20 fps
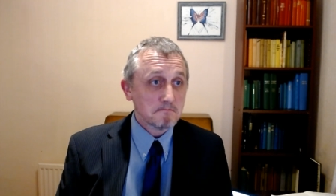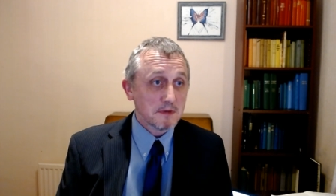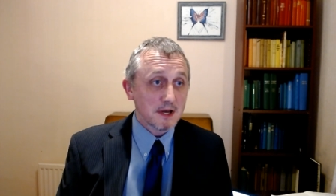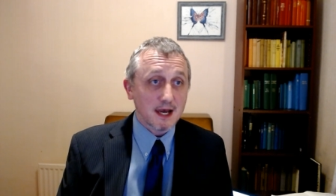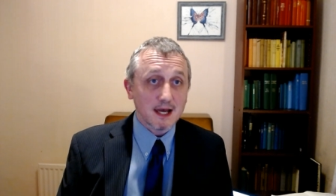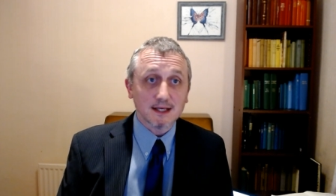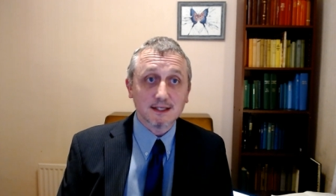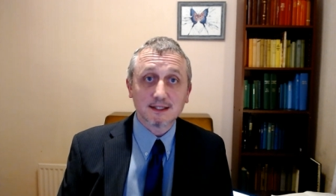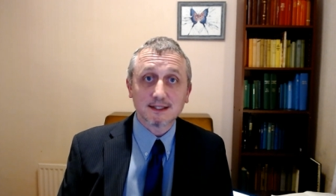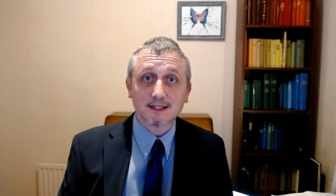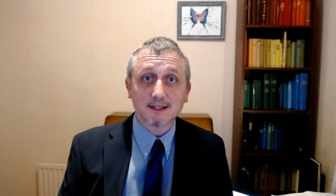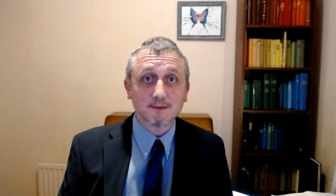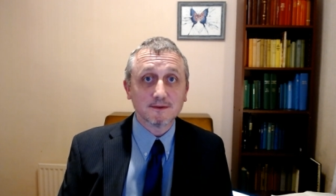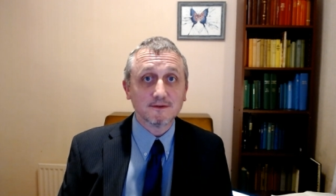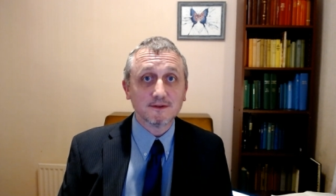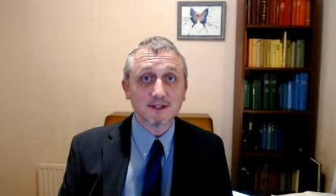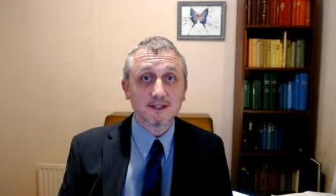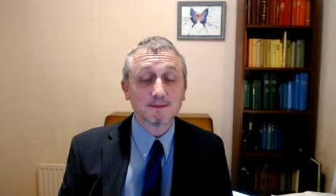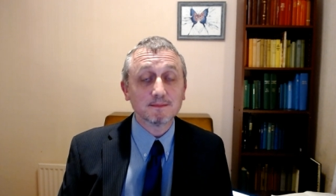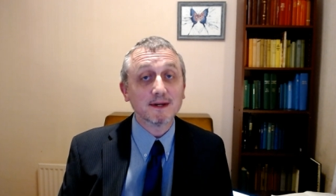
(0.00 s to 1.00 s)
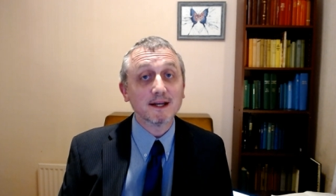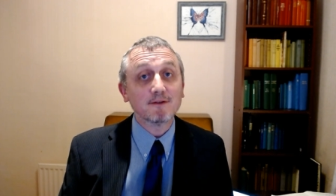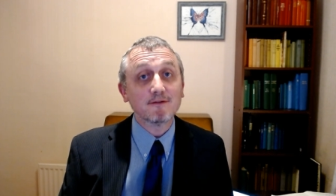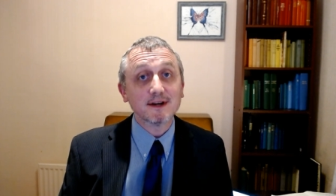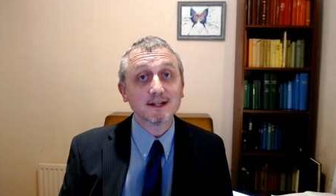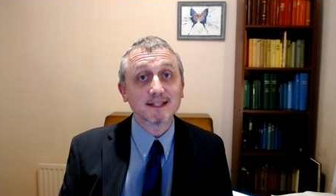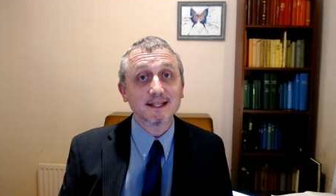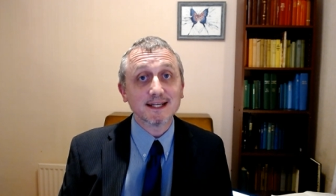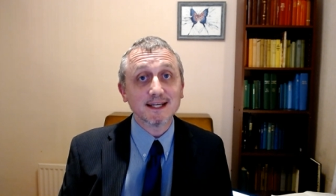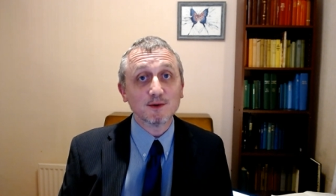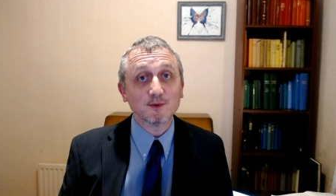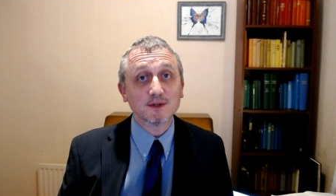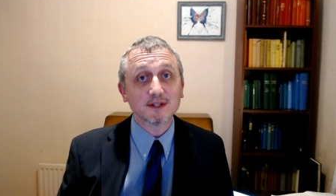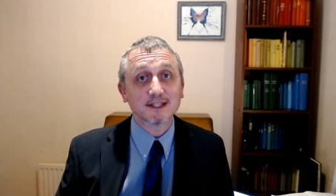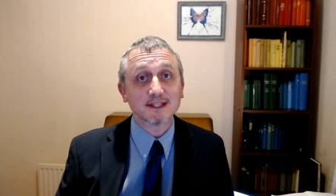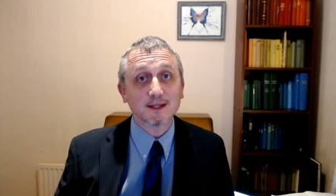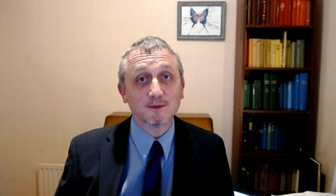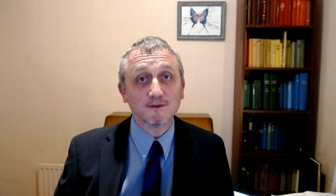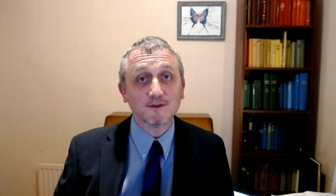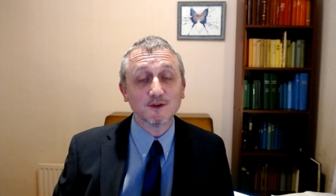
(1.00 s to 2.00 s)
and some of this may resonate with
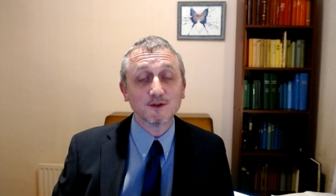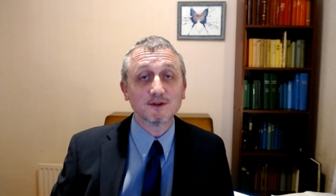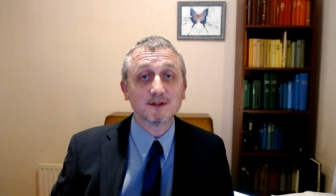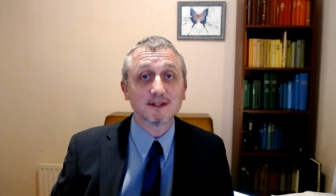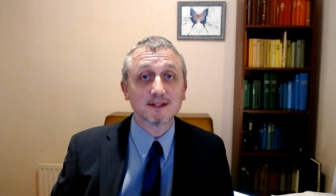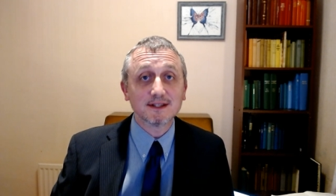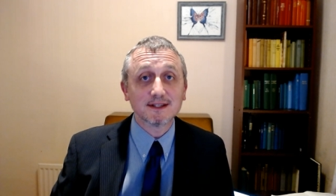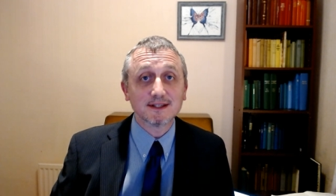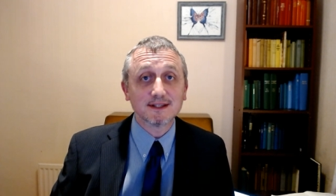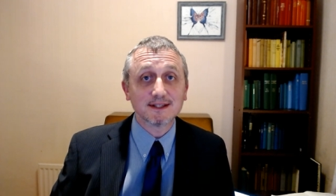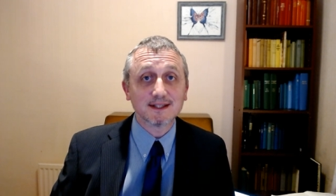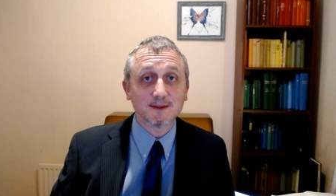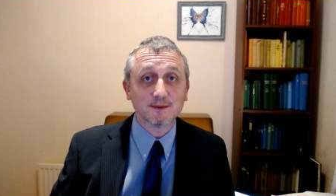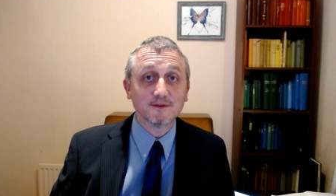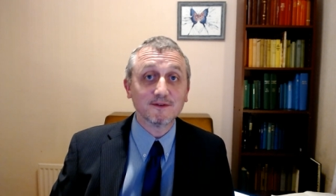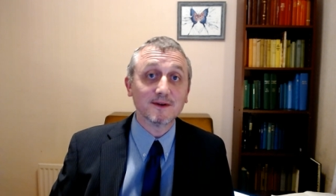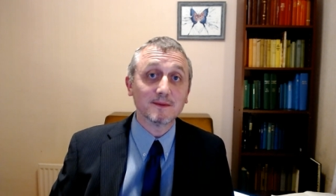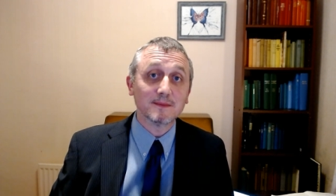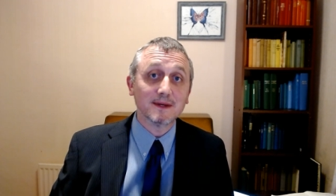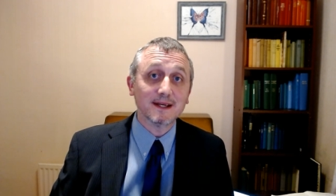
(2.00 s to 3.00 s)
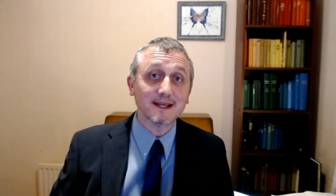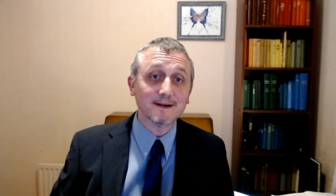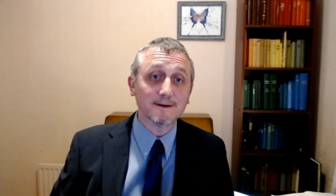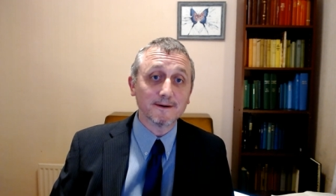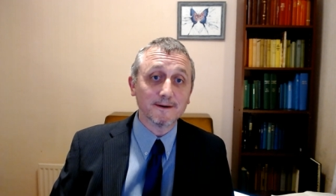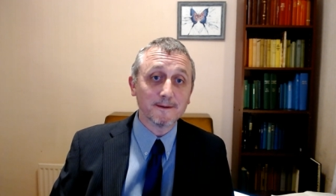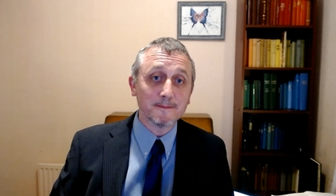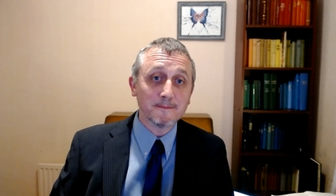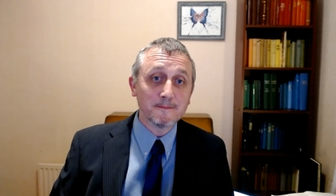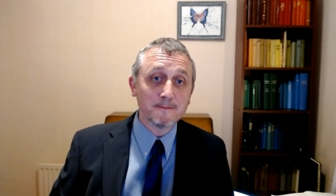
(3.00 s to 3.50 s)
some of you and some of it may not.